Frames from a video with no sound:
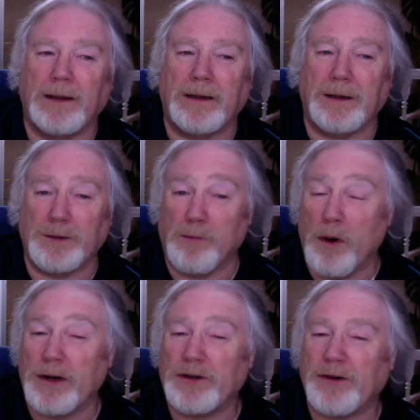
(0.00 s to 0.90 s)
This
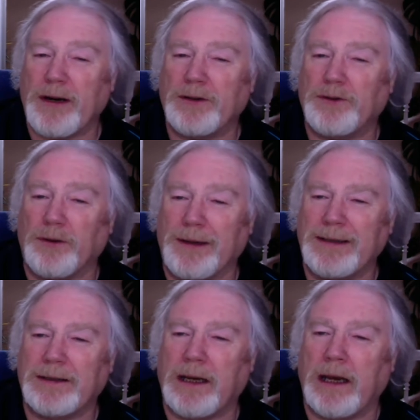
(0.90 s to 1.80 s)
monastery is to
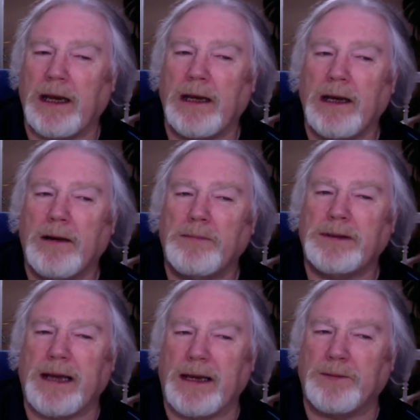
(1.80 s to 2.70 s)
this day
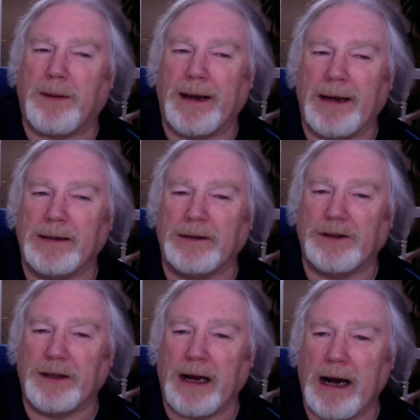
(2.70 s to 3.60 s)
possessed by
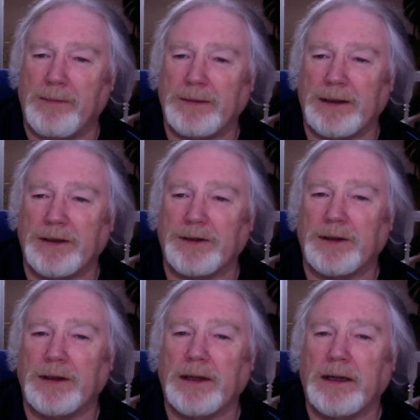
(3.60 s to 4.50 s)
English inhabitants,
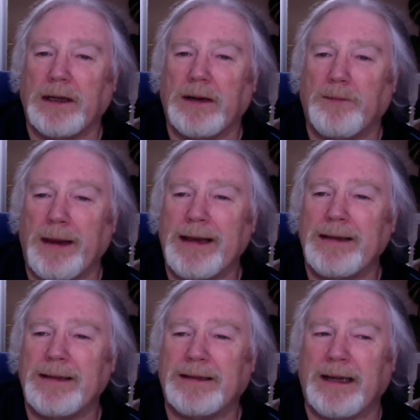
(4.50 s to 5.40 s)
being
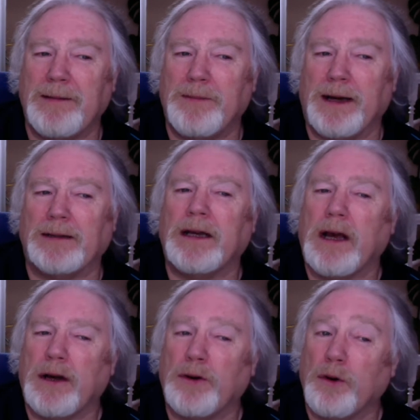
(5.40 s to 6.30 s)
the same that,
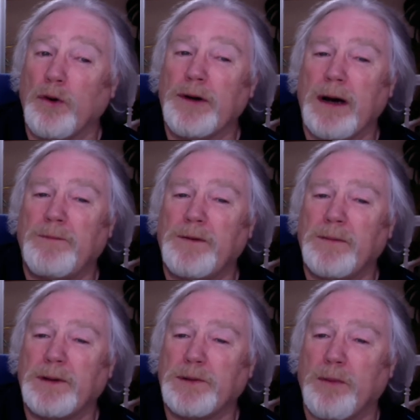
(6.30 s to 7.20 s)
grown up from
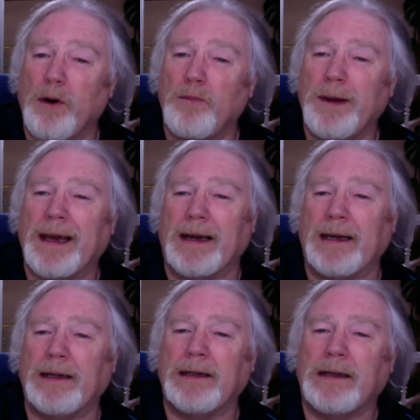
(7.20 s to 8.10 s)
a small
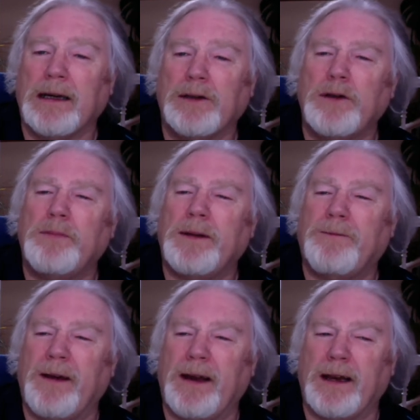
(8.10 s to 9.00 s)
beginning, to be
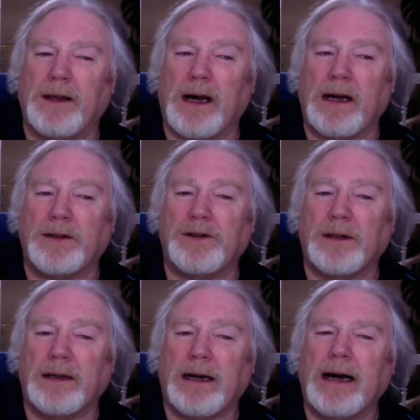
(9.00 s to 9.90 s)
very large,
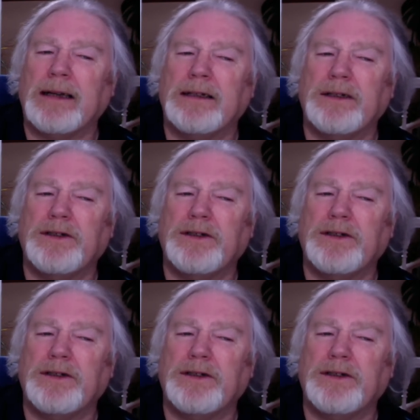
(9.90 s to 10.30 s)
and is